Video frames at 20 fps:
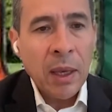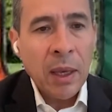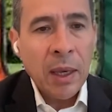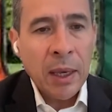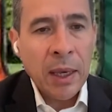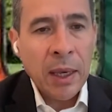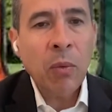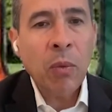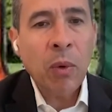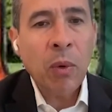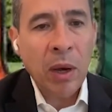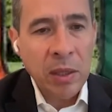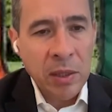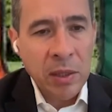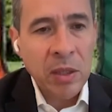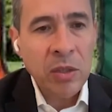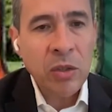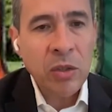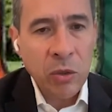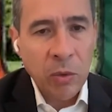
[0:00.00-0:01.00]
He wants
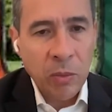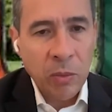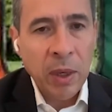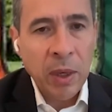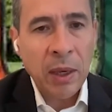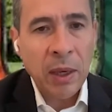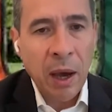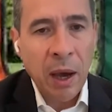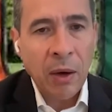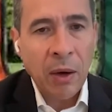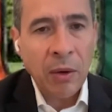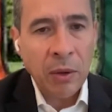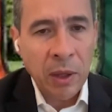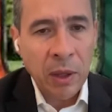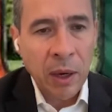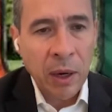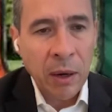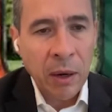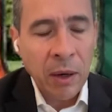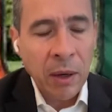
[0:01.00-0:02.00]
us to be out
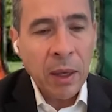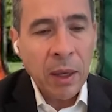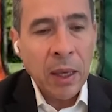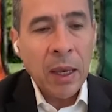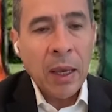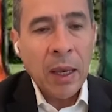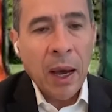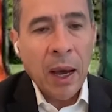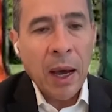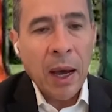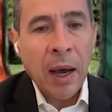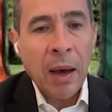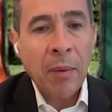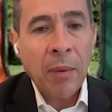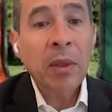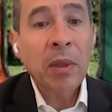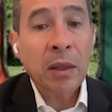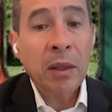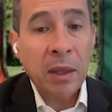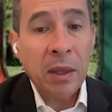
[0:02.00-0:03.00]
there.
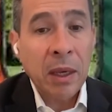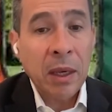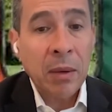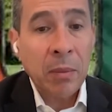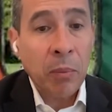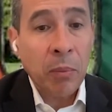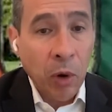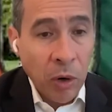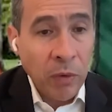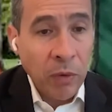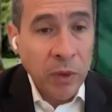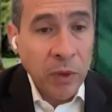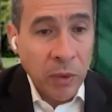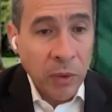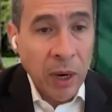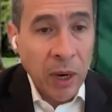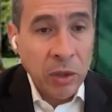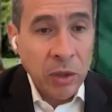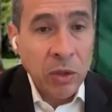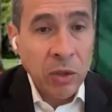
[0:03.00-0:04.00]
The board of
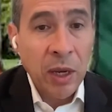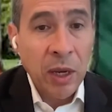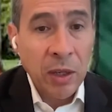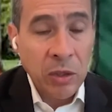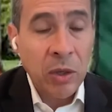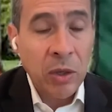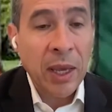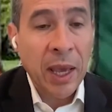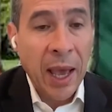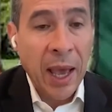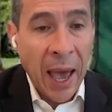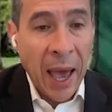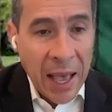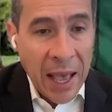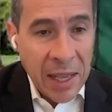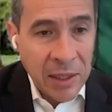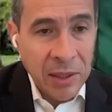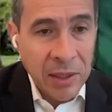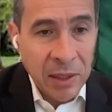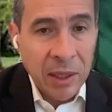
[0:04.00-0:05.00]
directors actually
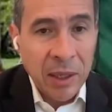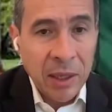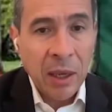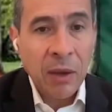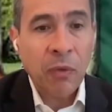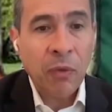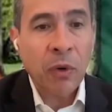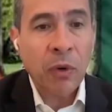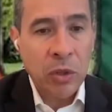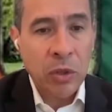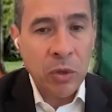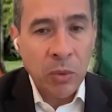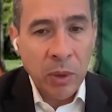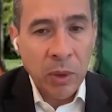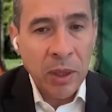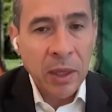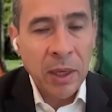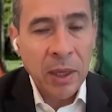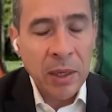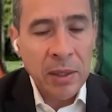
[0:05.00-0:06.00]
asked if we're
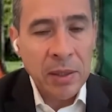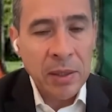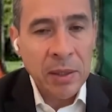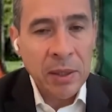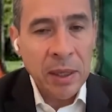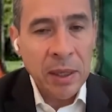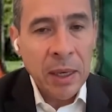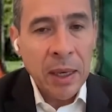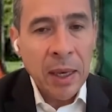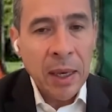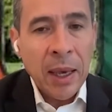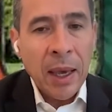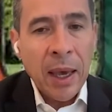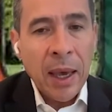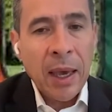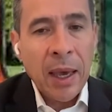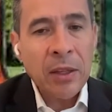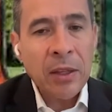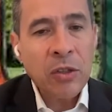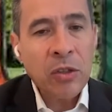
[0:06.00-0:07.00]
doing this.
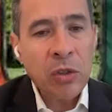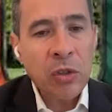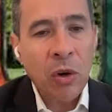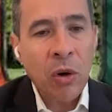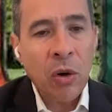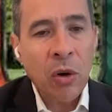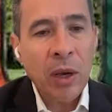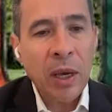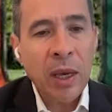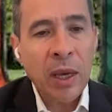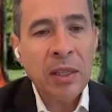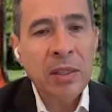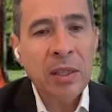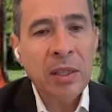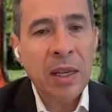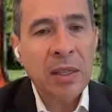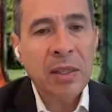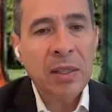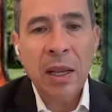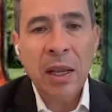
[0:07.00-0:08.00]
And so it's
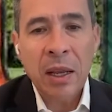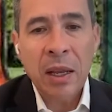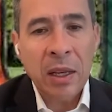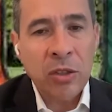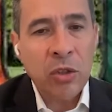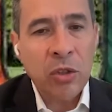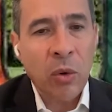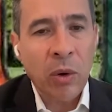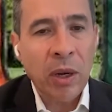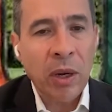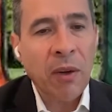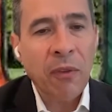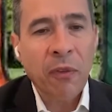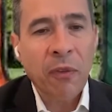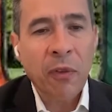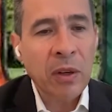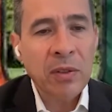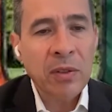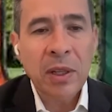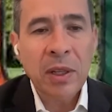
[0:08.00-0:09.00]
a joint
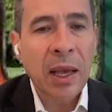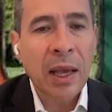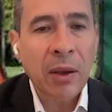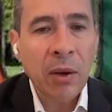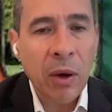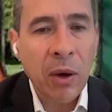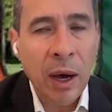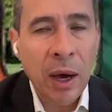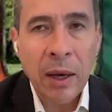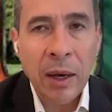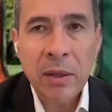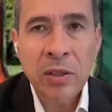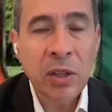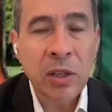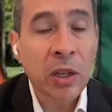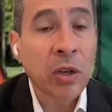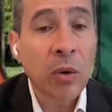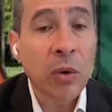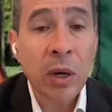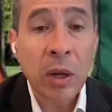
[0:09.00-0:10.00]
effort. It's like
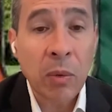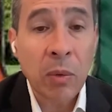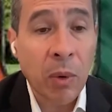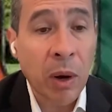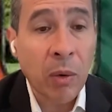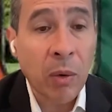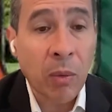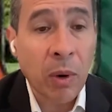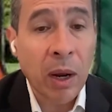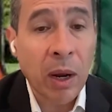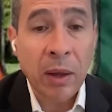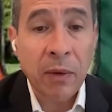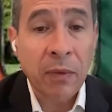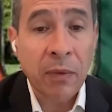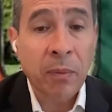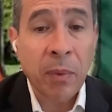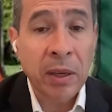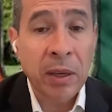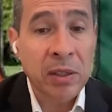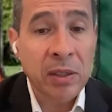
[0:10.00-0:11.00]
security 101. If
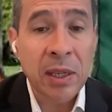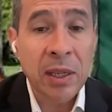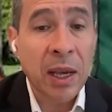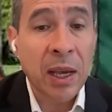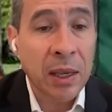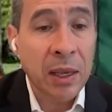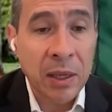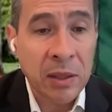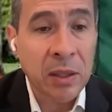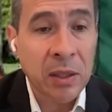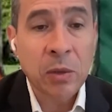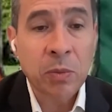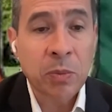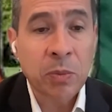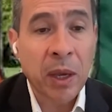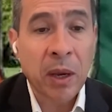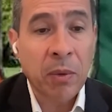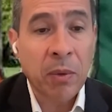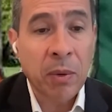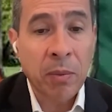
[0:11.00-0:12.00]
my
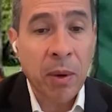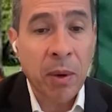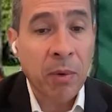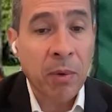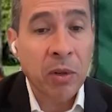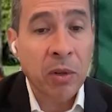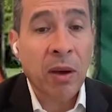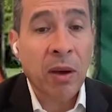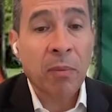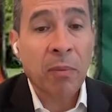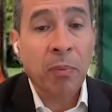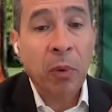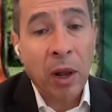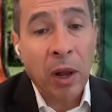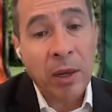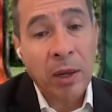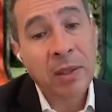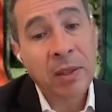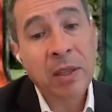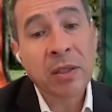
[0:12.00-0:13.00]
CISSP, I remember, have
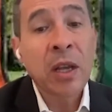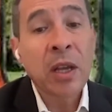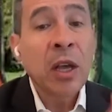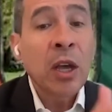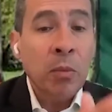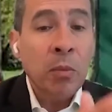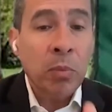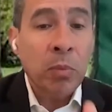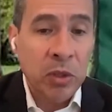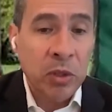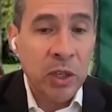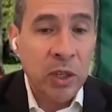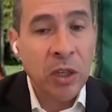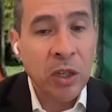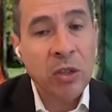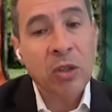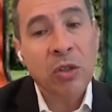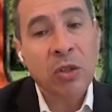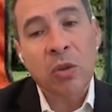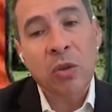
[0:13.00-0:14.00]
policies,
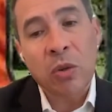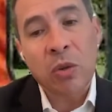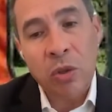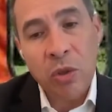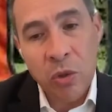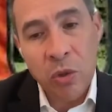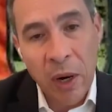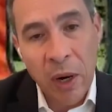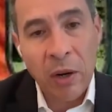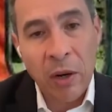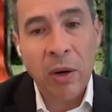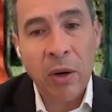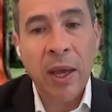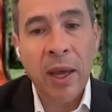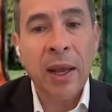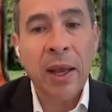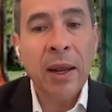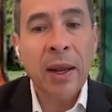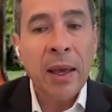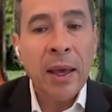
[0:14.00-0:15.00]
procedures? Do you train on
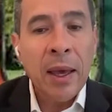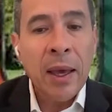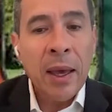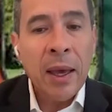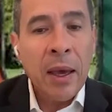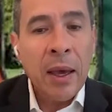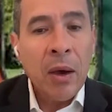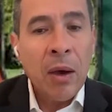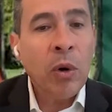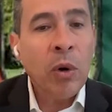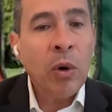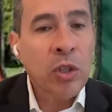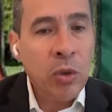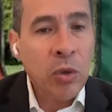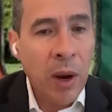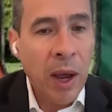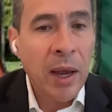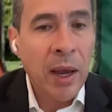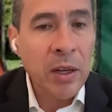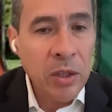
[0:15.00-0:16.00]
it? We're
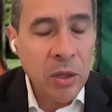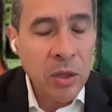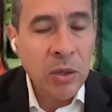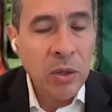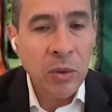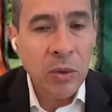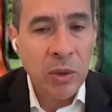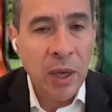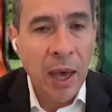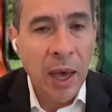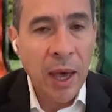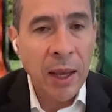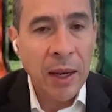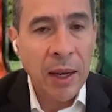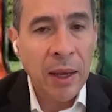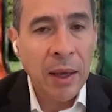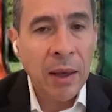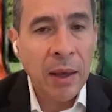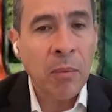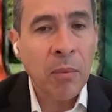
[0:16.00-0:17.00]
trying to do that
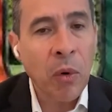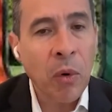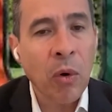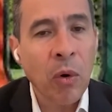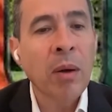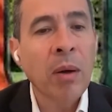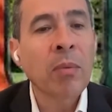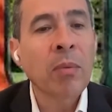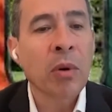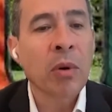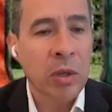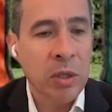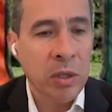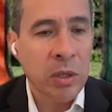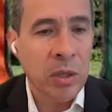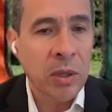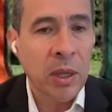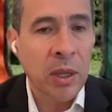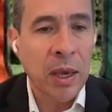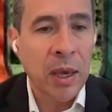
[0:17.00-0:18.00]
more and more
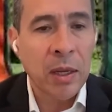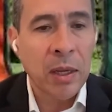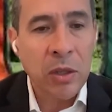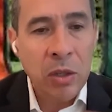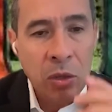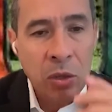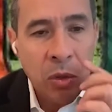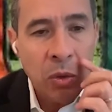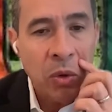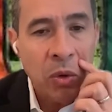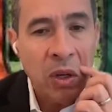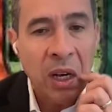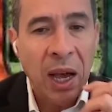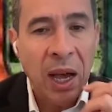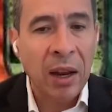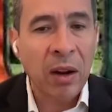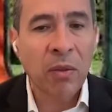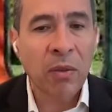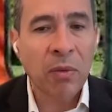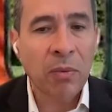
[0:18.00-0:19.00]
today to
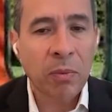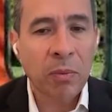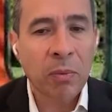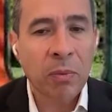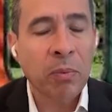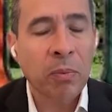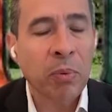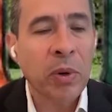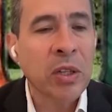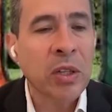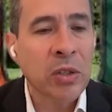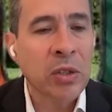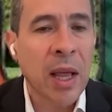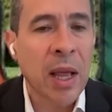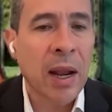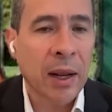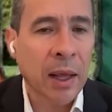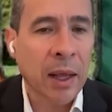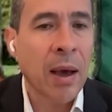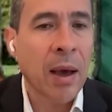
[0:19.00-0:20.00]
kind of bridge
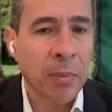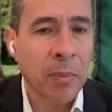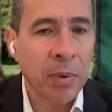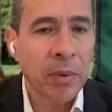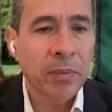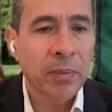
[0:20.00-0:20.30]
that gap.